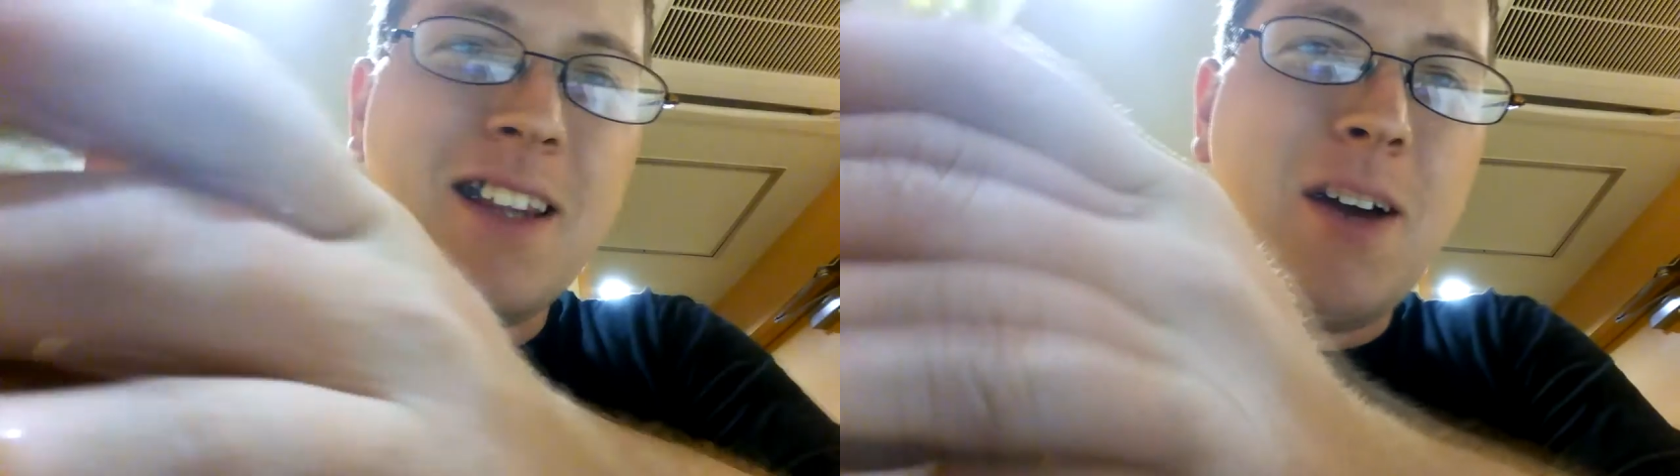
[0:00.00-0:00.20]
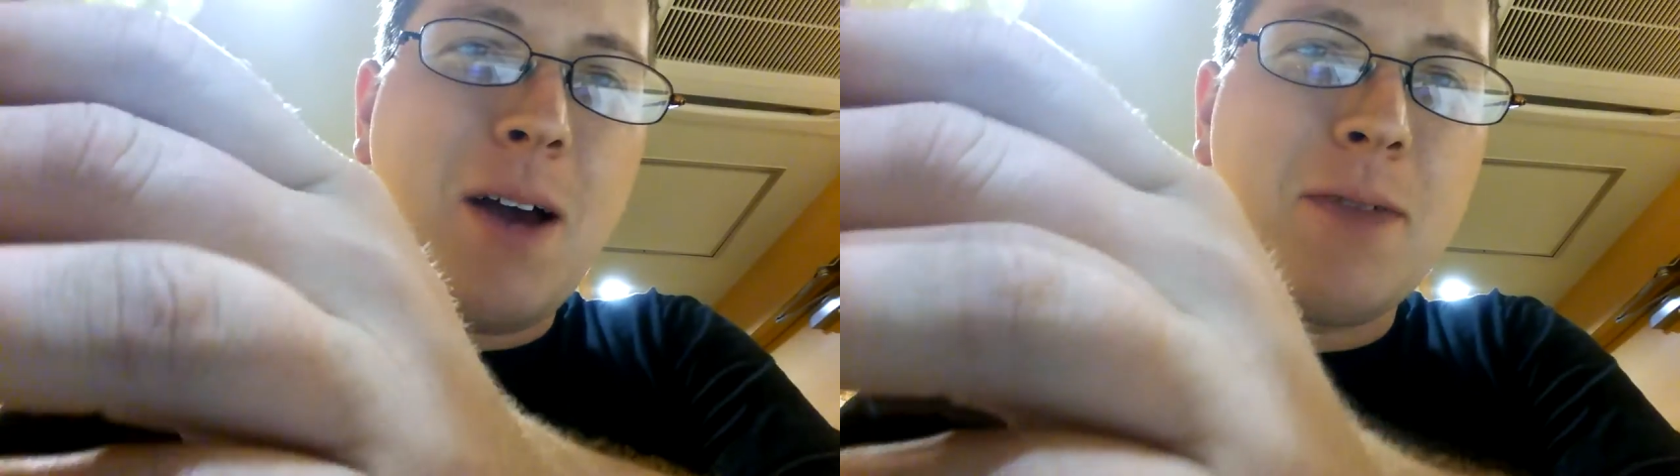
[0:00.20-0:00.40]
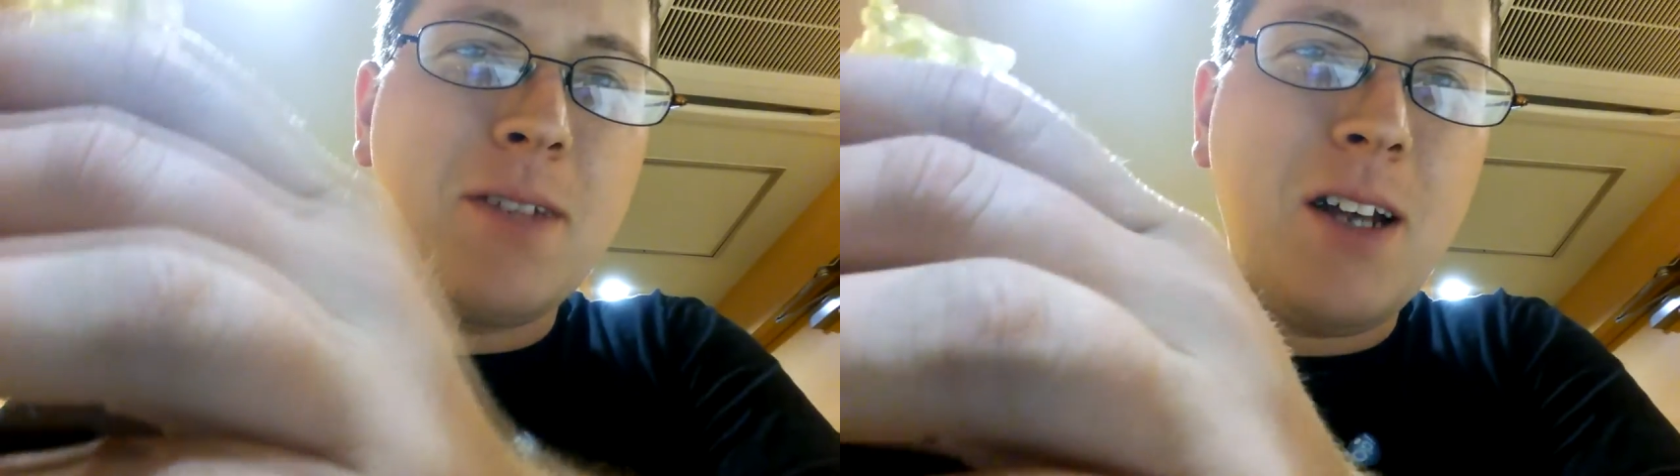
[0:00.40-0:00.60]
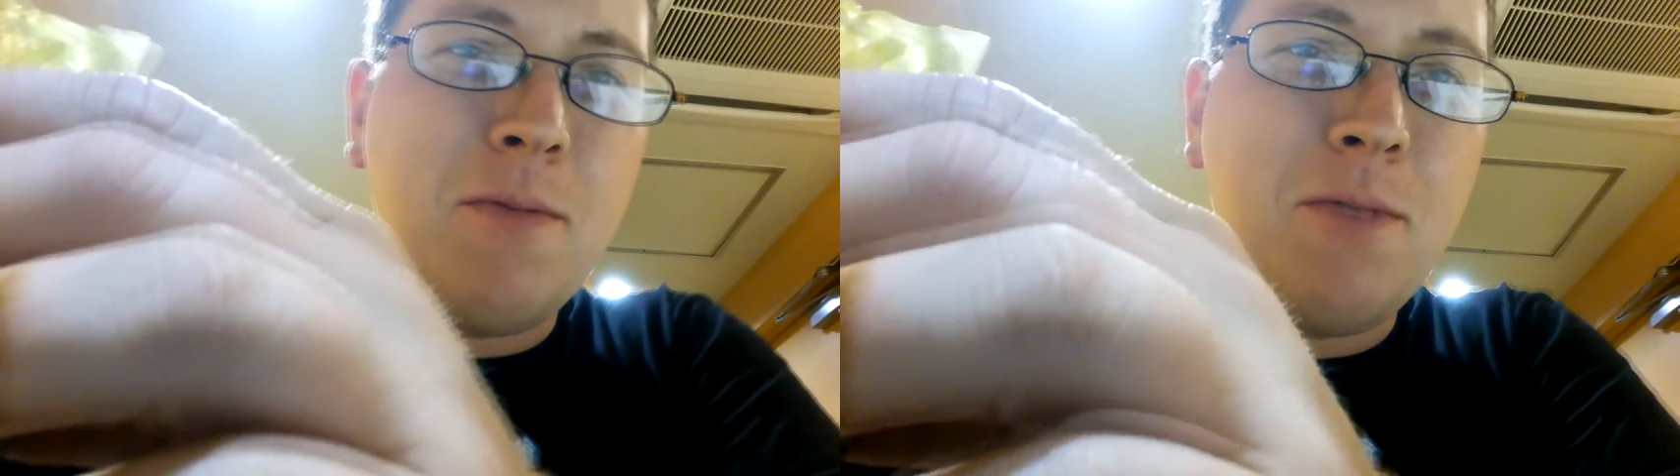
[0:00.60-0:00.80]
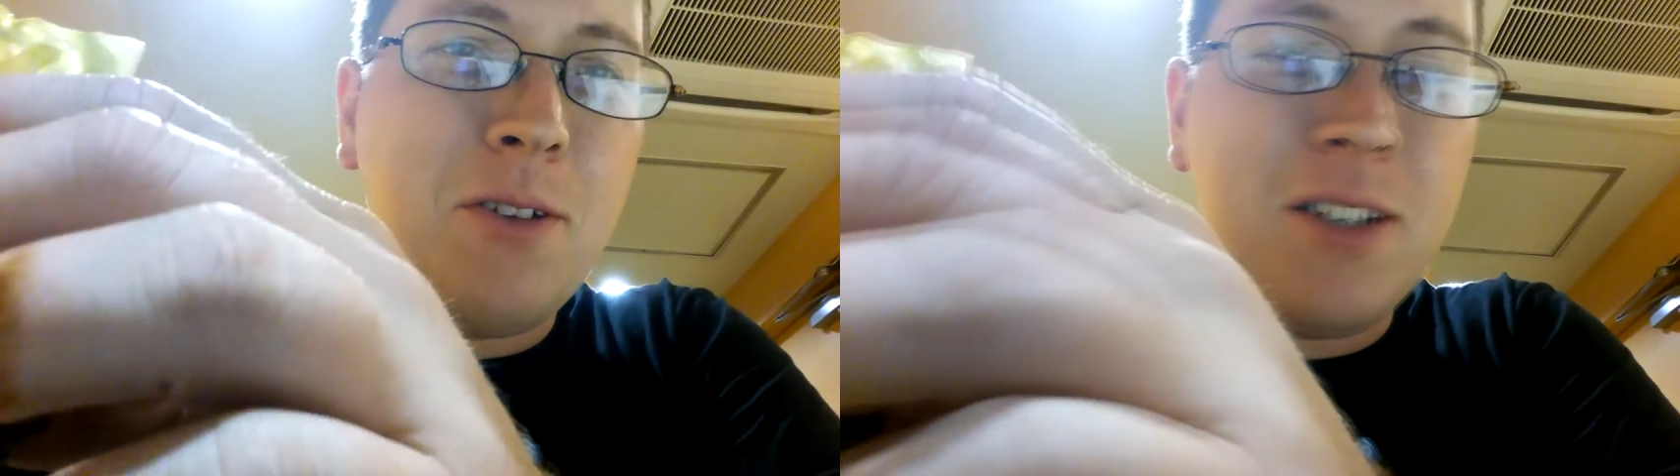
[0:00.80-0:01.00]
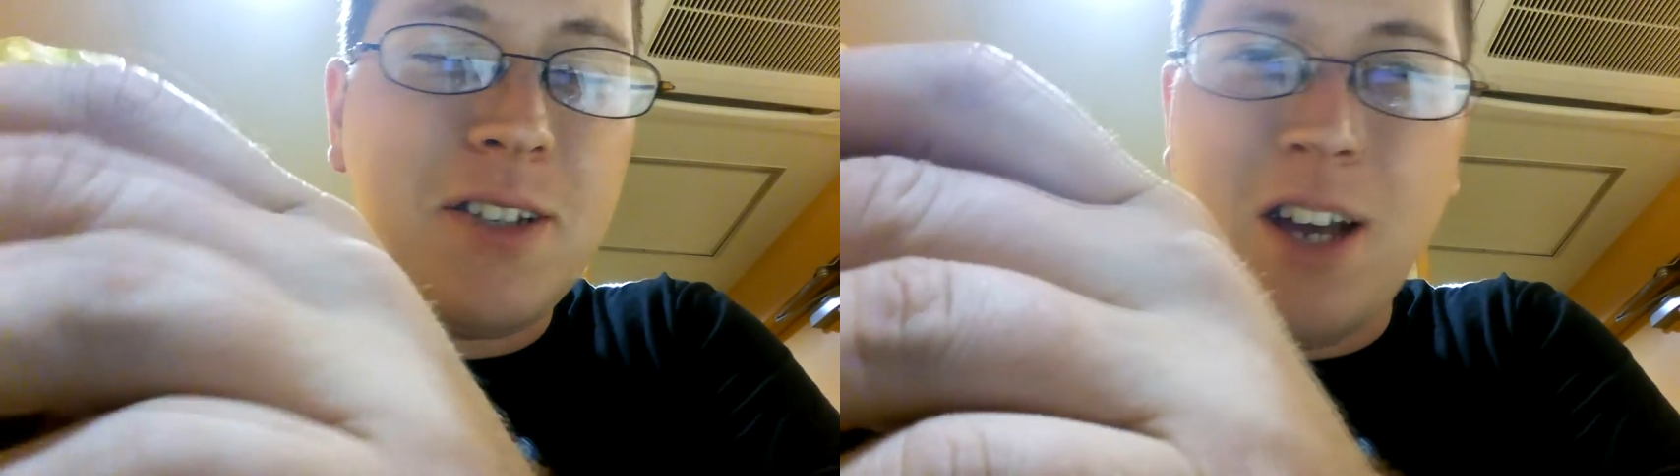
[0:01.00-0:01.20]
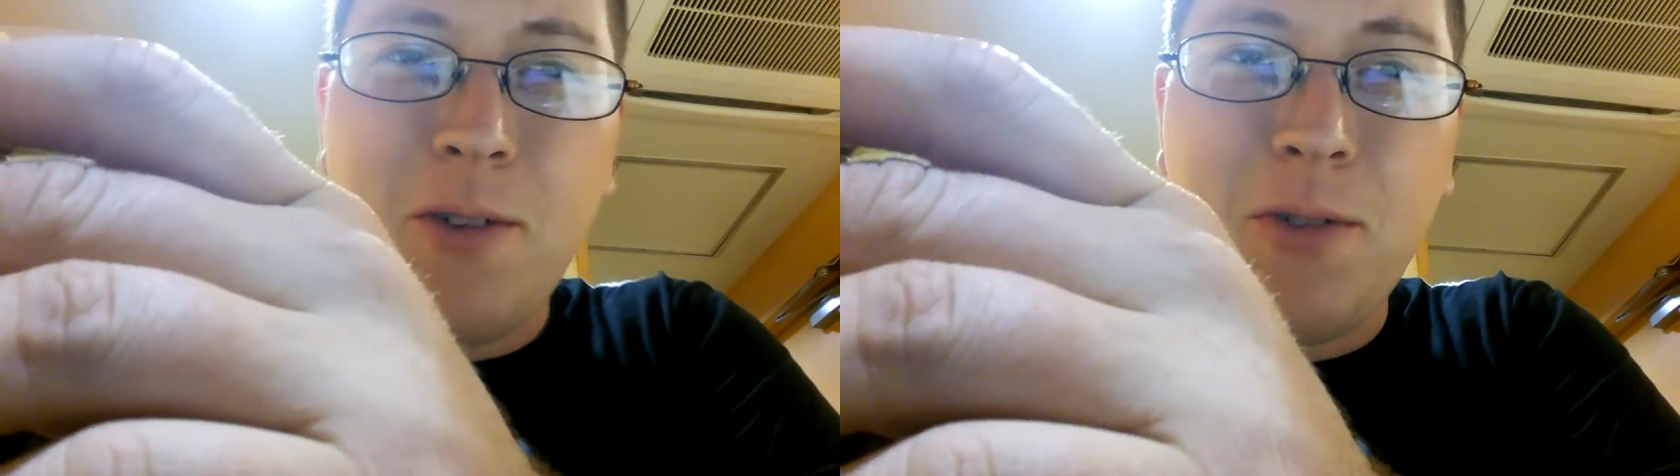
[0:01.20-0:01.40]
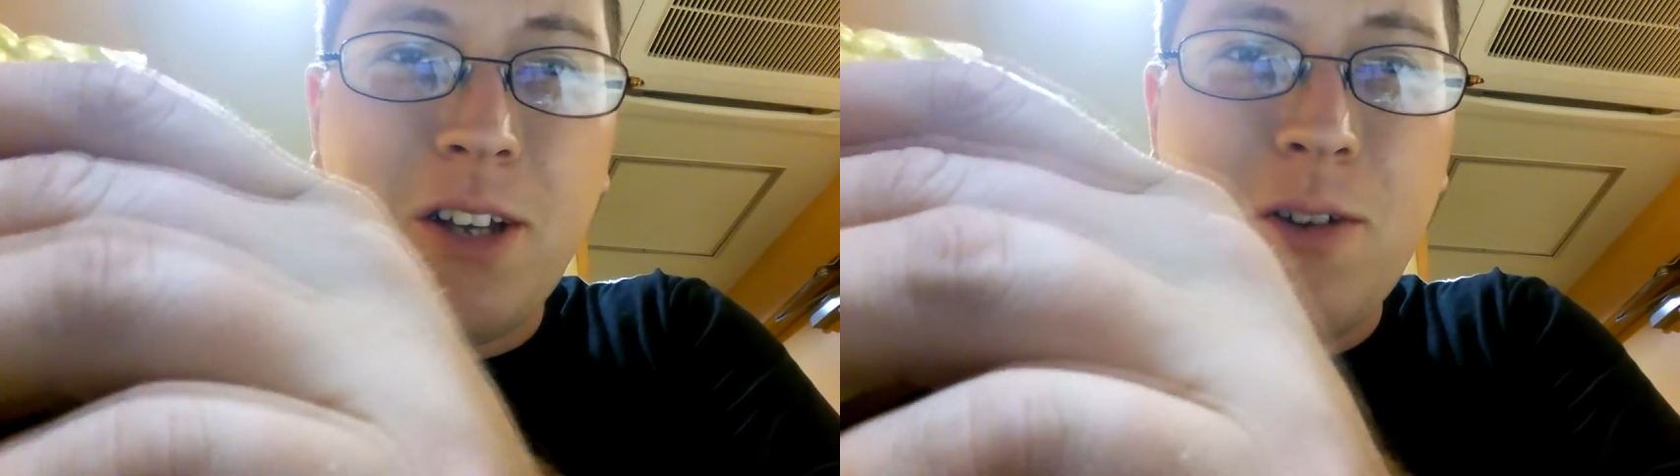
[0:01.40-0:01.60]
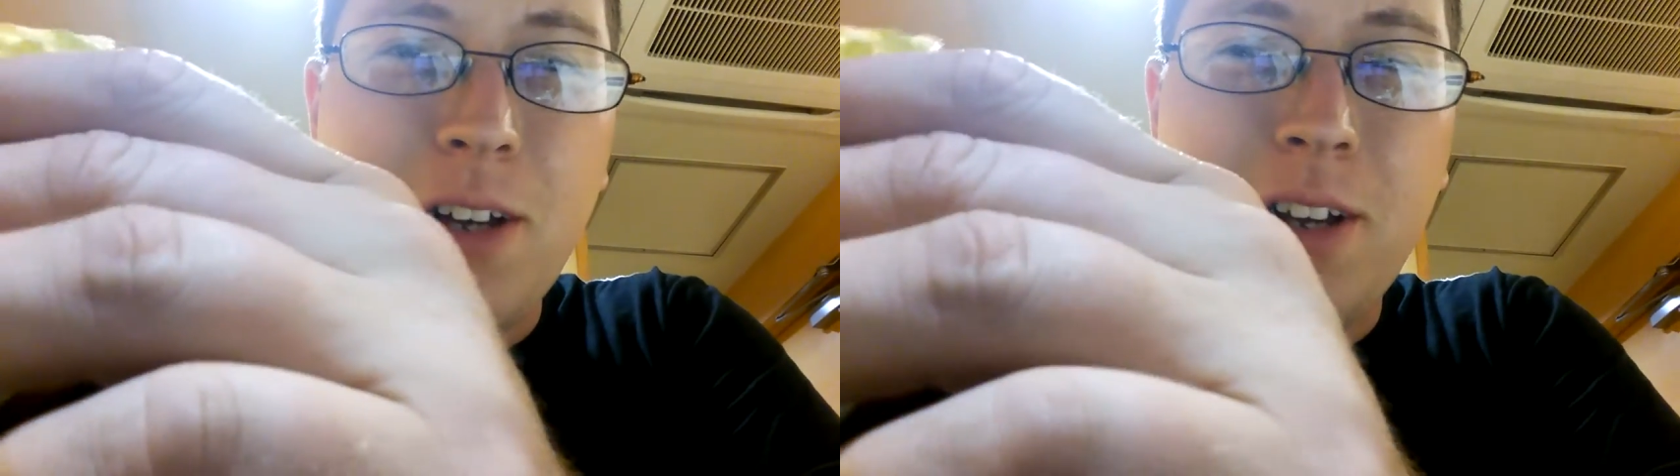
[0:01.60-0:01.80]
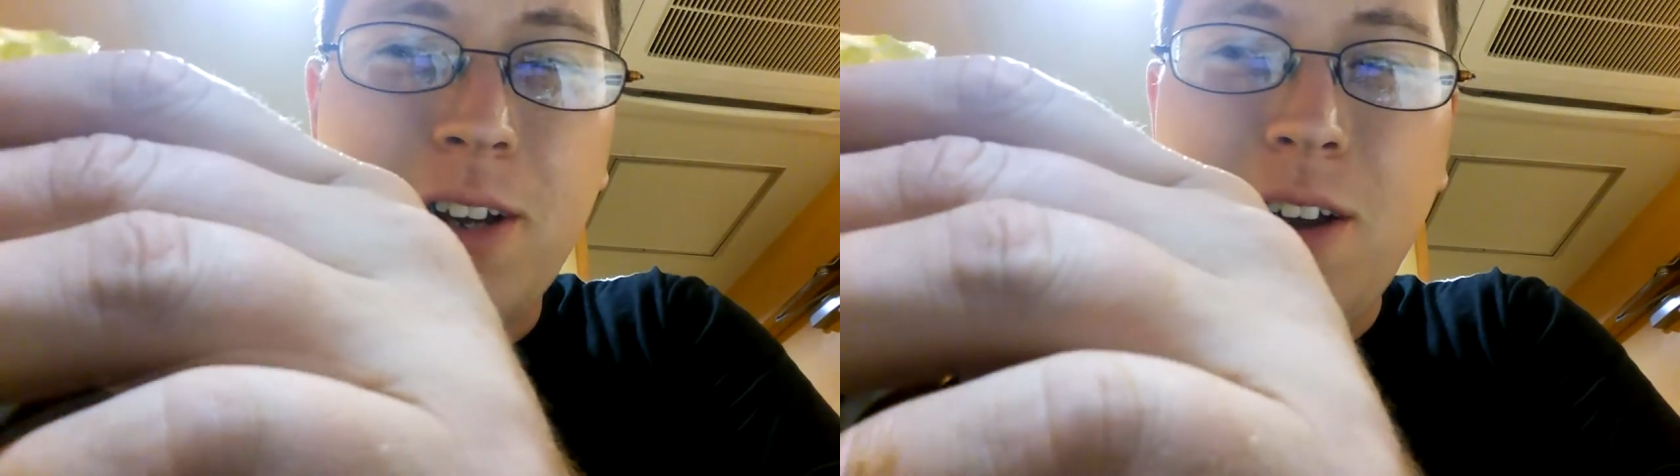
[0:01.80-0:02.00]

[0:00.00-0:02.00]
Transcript: wraps up for this uh, really quick